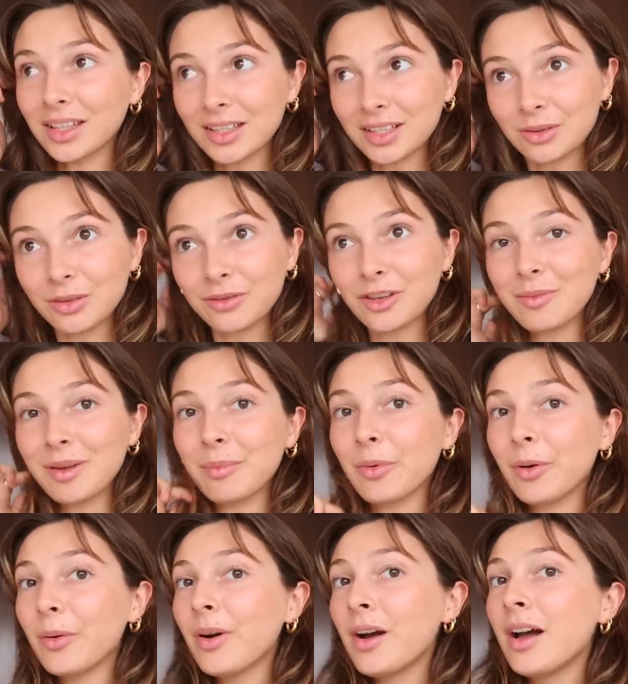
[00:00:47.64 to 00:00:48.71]
said this to a few
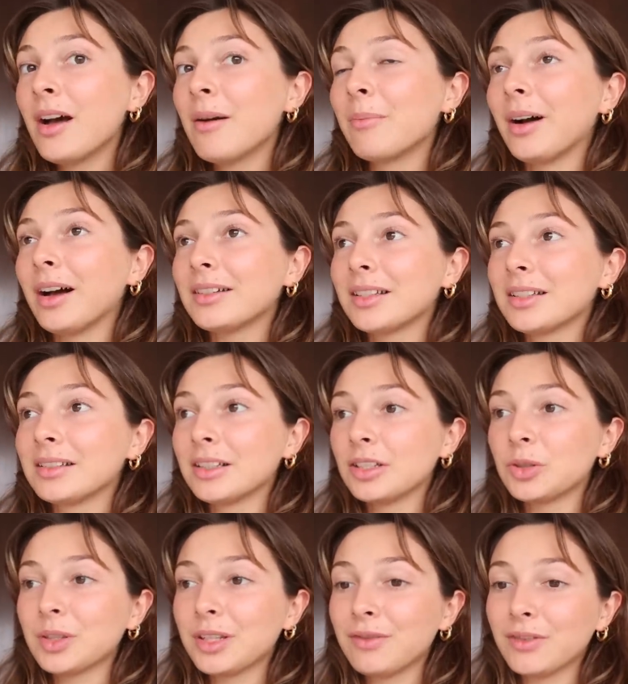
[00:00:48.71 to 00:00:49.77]
people, but it
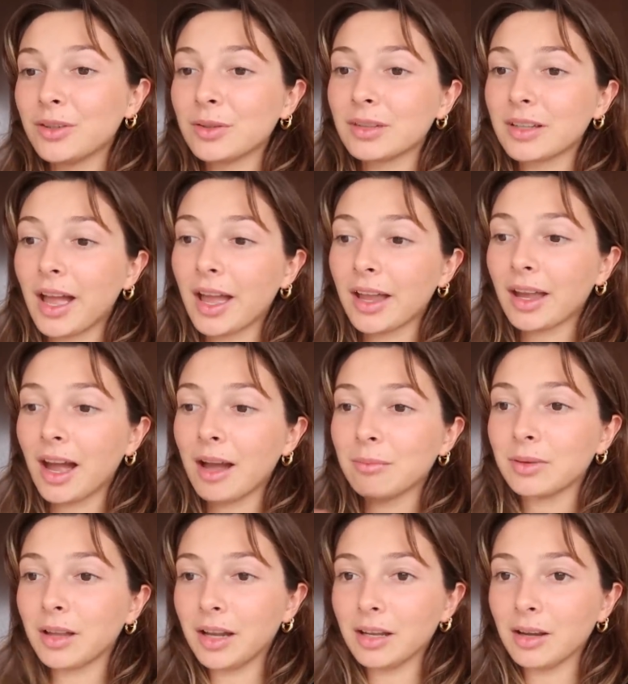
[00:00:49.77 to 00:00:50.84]
literally feels like I'm
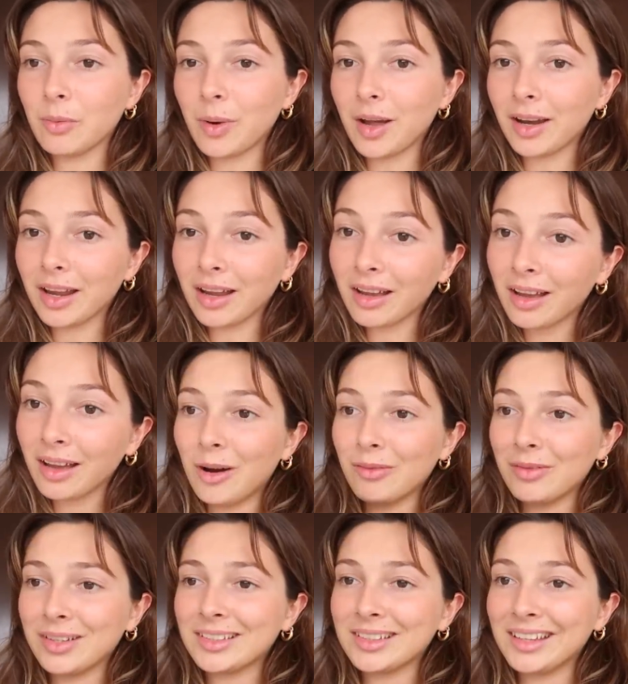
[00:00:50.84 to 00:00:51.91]
planning a wedding.
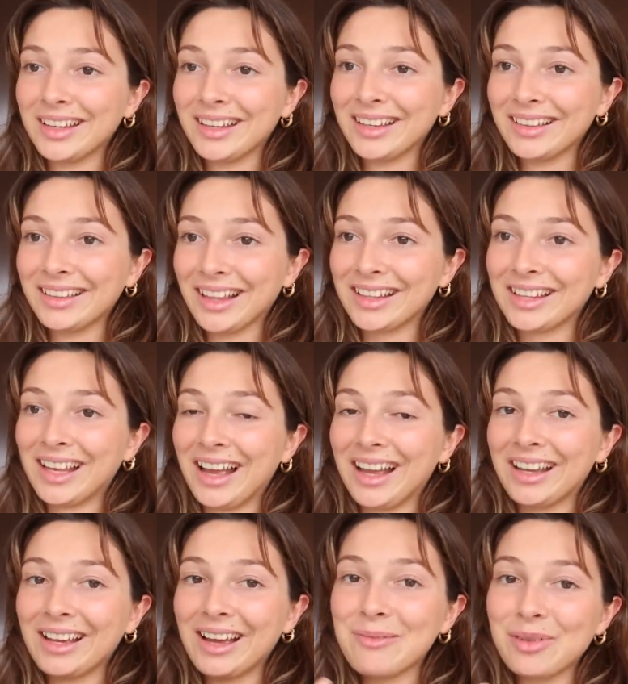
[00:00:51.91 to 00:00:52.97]
Obviously that's
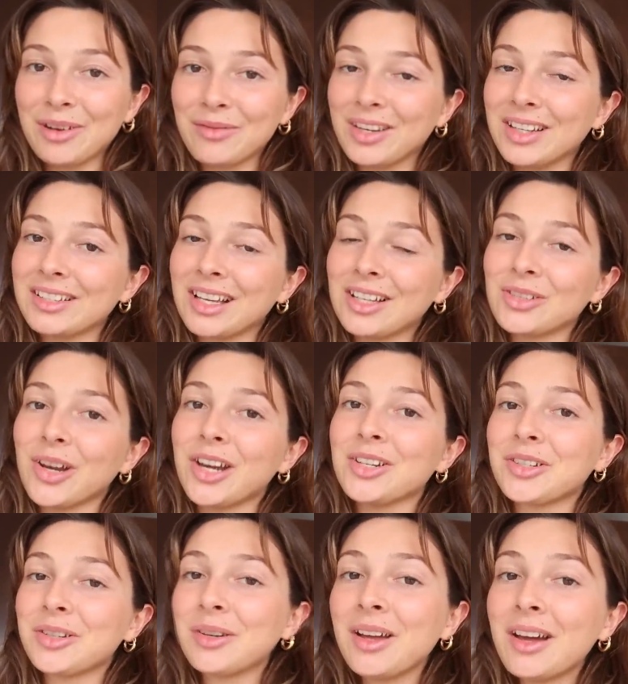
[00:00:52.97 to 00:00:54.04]
like a bit of an
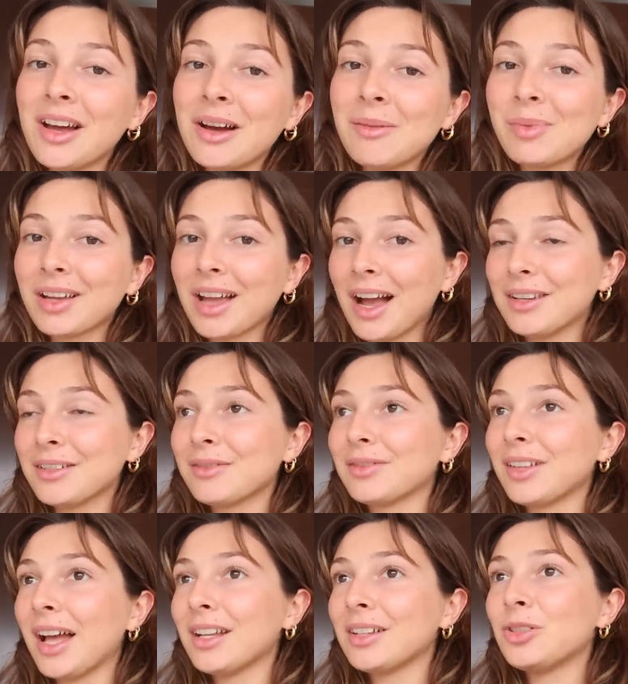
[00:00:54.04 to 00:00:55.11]
exaggeration, but kind of
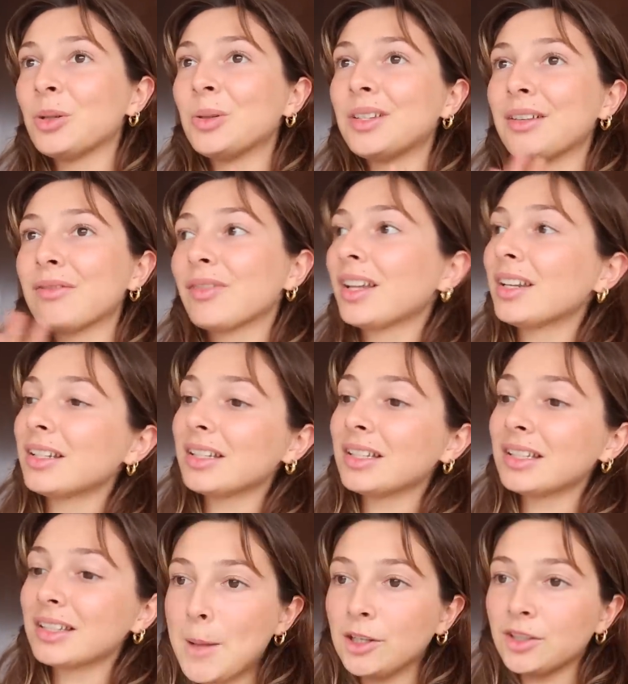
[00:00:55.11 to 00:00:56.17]
like choosing
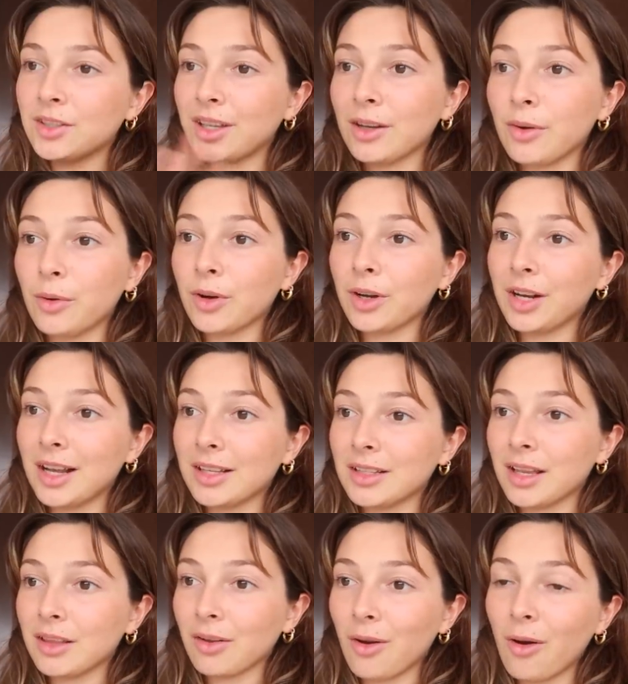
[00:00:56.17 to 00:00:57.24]
vendors and just like
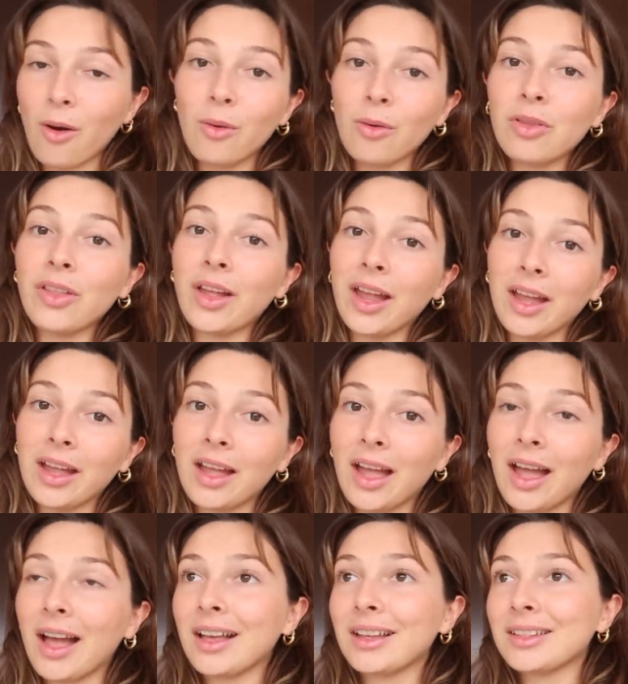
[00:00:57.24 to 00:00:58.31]
organizing the whole thing
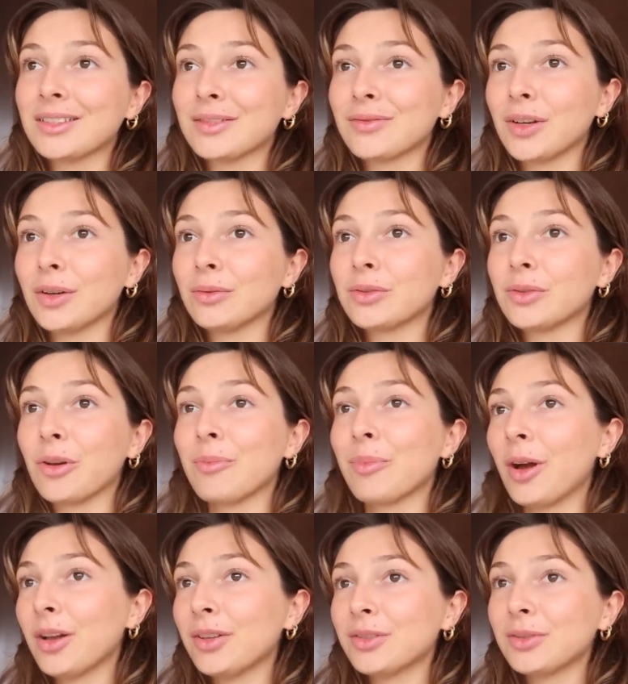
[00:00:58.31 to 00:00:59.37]
has felt so
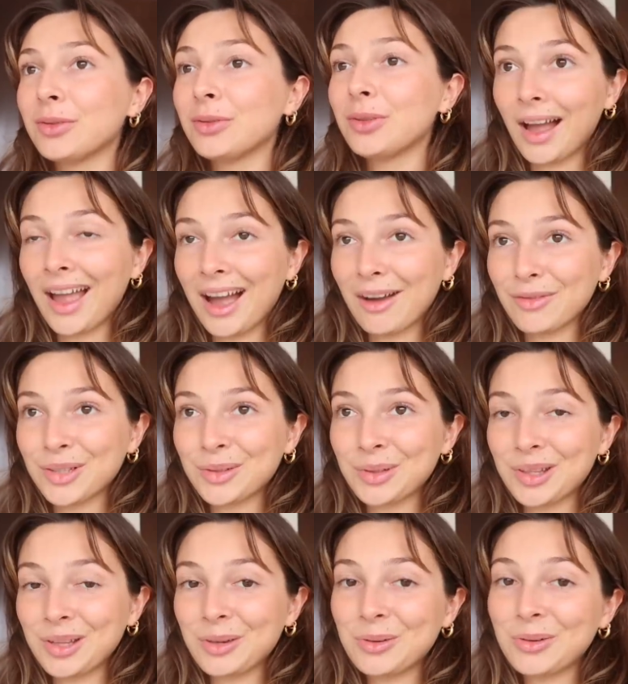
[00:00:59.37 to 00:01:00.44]
personal. I have this
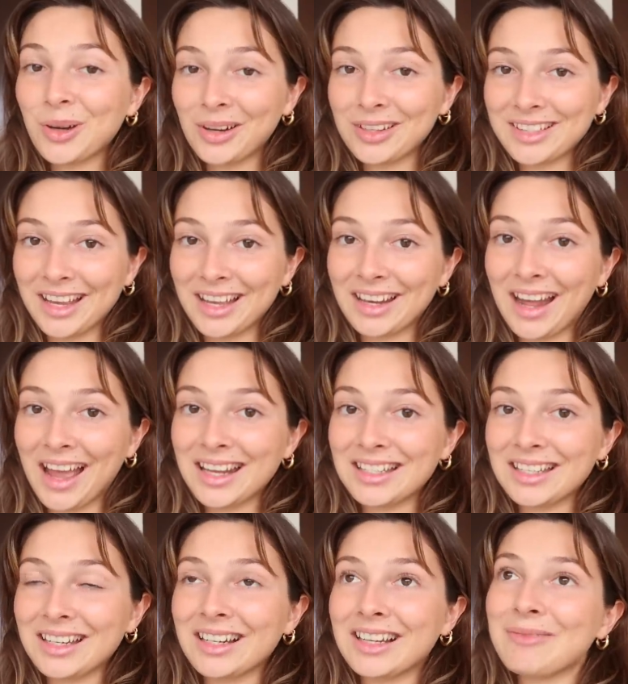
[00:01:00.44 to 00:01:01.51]
really cool content
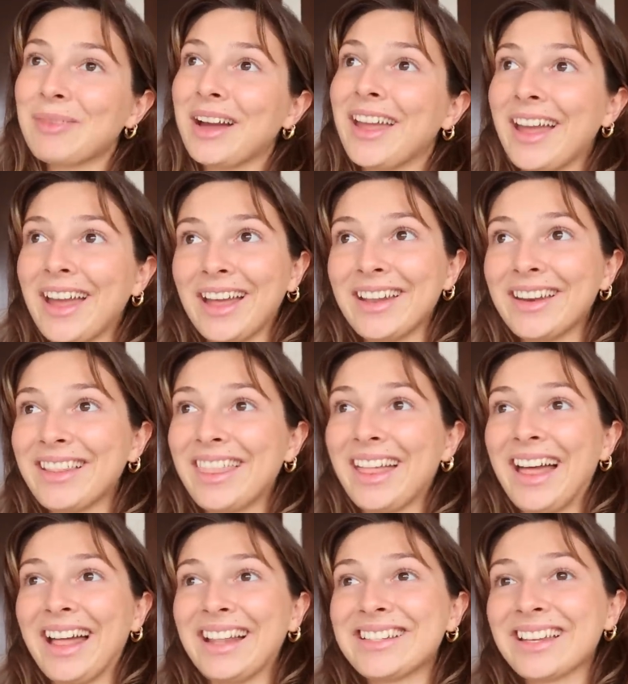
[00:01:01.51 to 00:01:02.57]
idea in my head
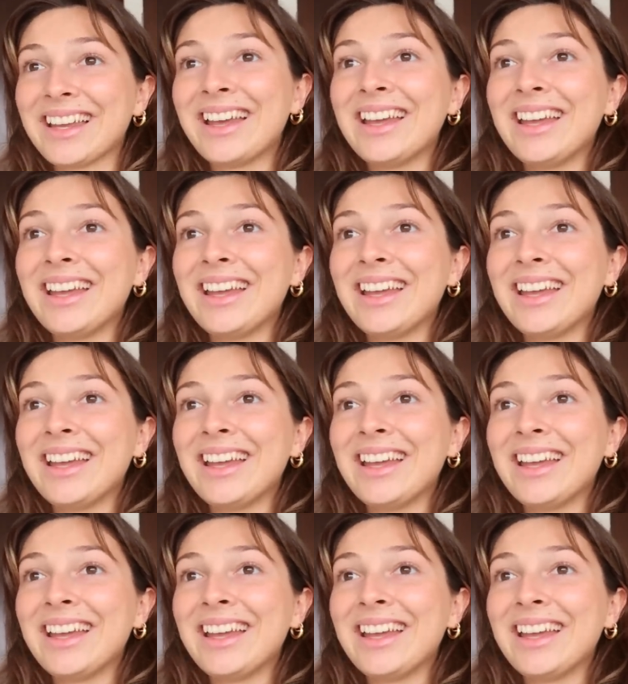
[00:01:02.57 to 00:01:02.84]
that